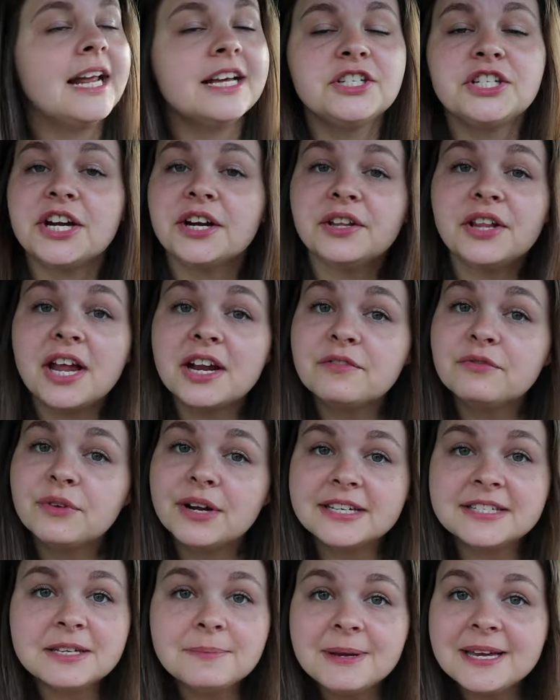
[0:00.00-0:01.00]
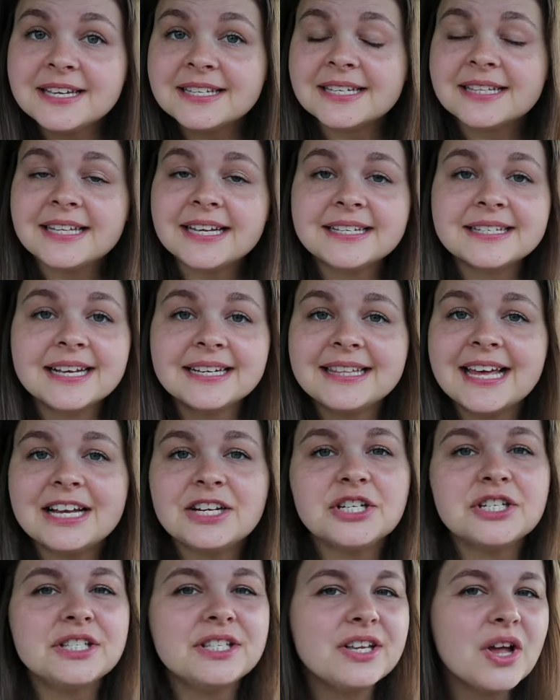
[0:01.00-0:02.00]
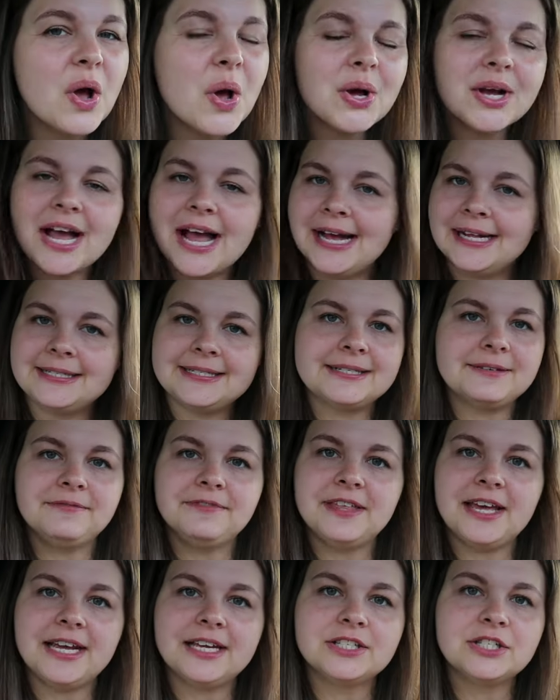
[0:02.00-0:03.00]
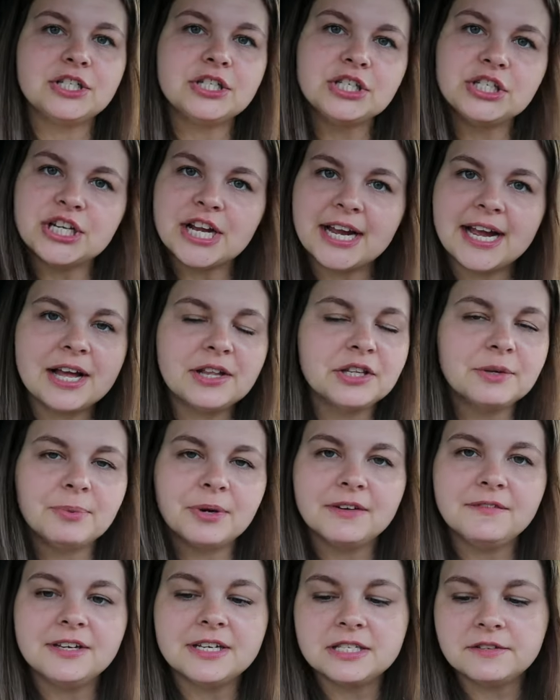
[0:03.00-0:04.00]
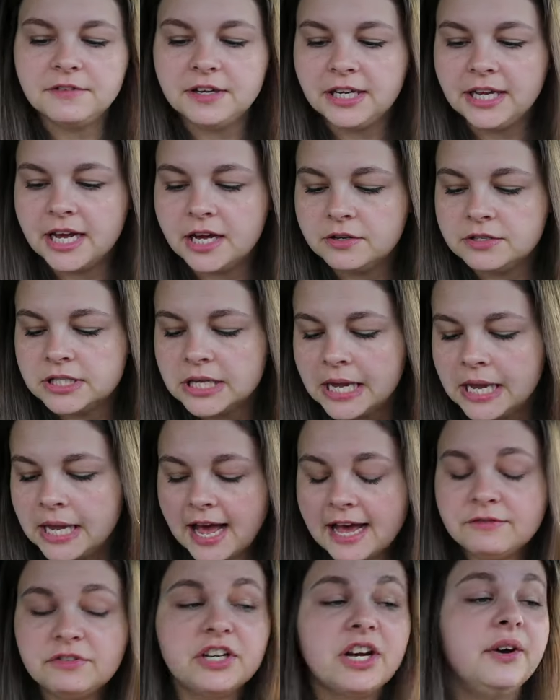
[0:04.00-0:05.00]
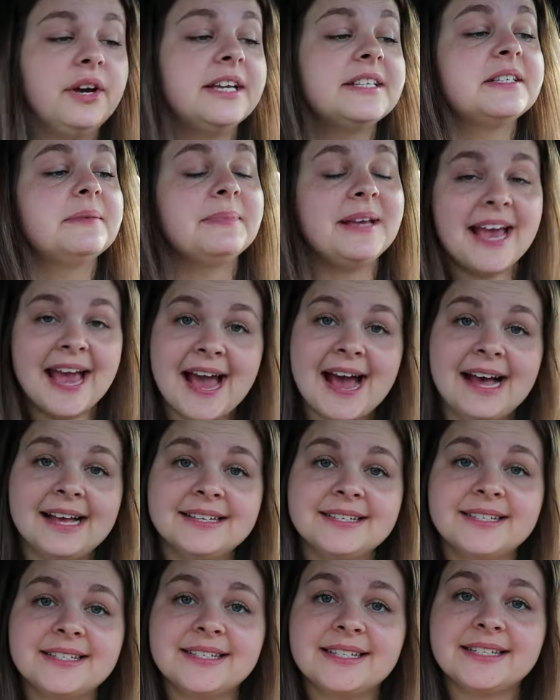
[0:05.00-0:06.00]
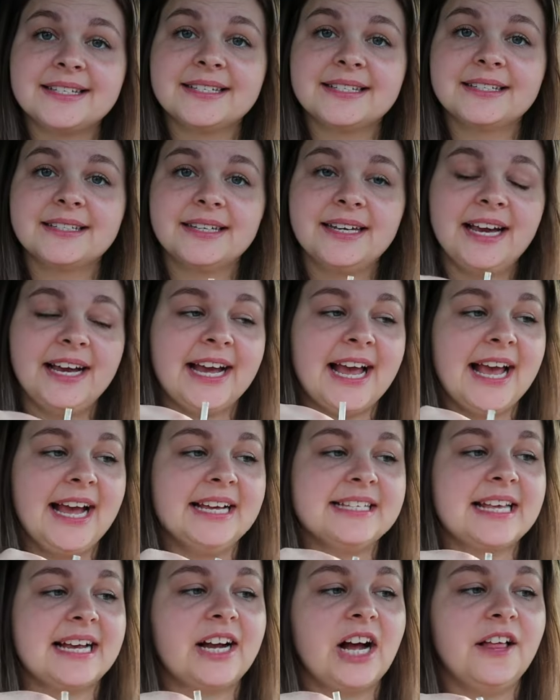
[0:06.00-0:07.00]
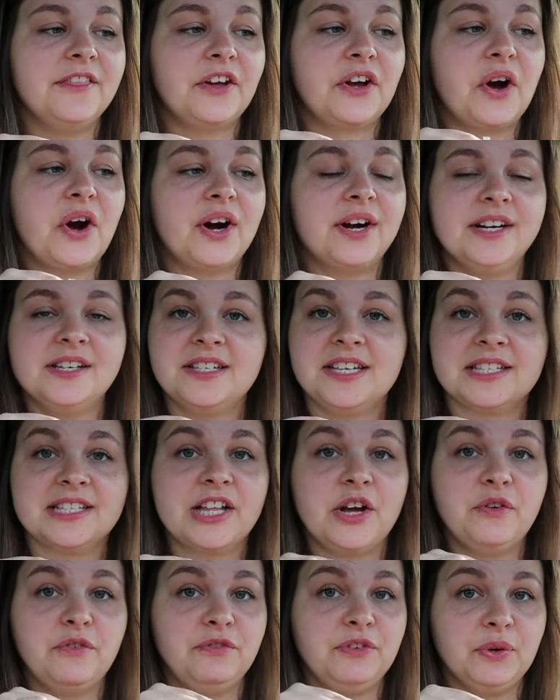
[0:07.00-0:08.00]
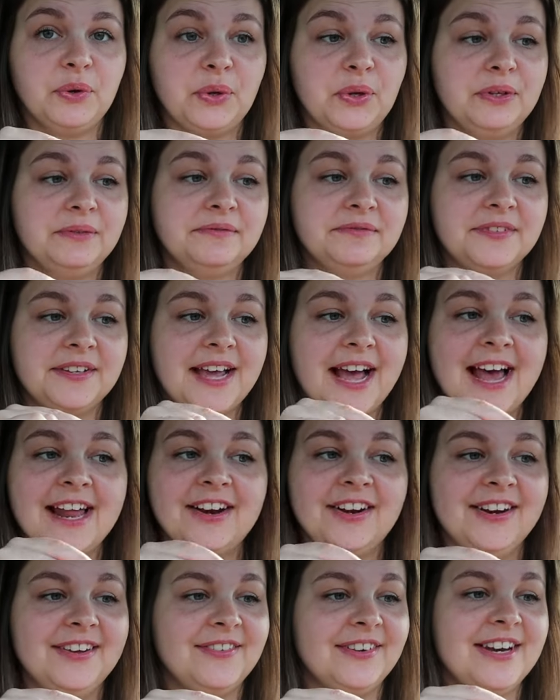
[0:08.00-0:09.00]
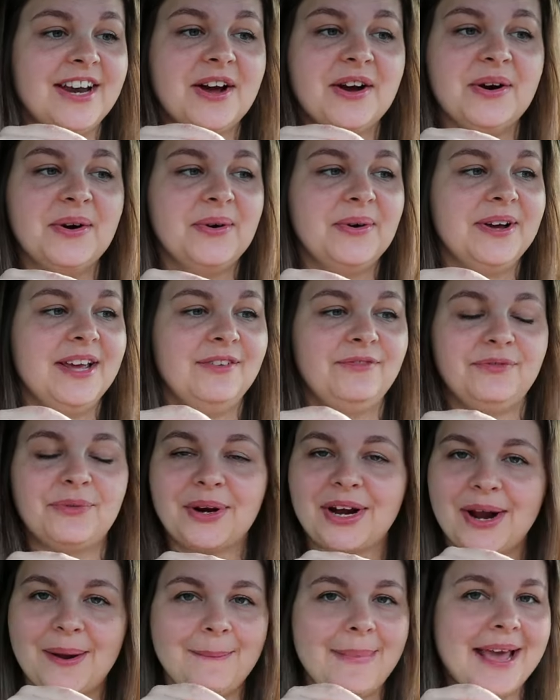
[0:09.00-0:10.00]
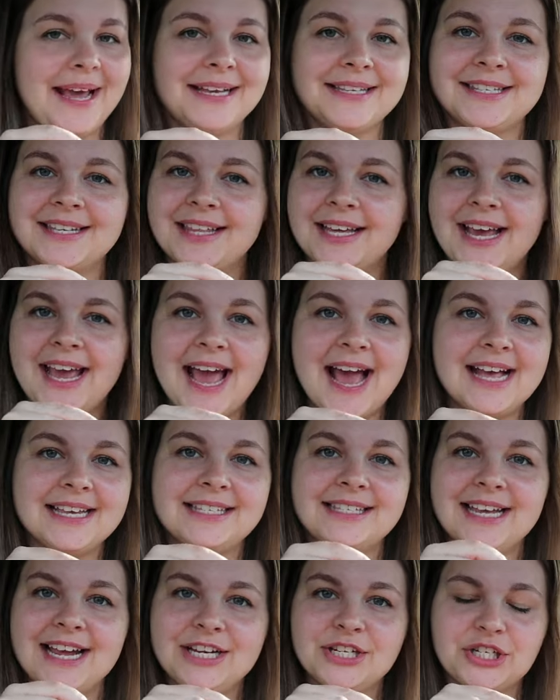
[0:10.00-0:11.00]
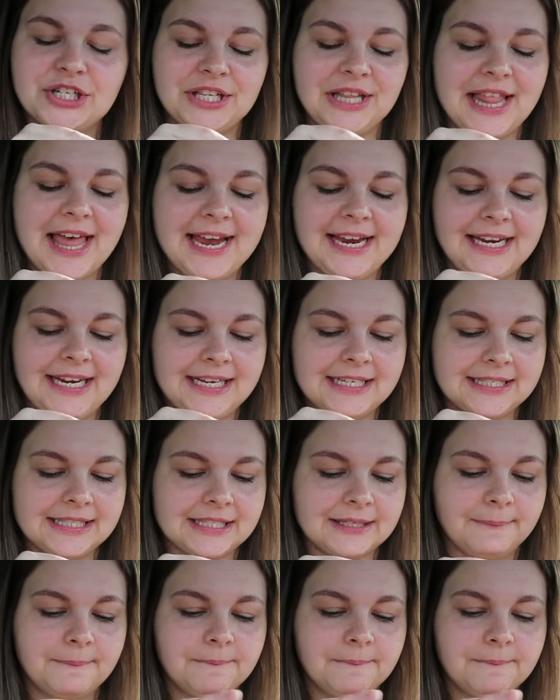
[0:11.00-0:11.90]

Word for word: And I share a lot of recipes and things like that, just all kinds of things. Just check out the previous videos. I have to go get some gas. Okay, because I got in the car and it says low fuel. I don't even know if we're gonna make it to the gas station, ladies.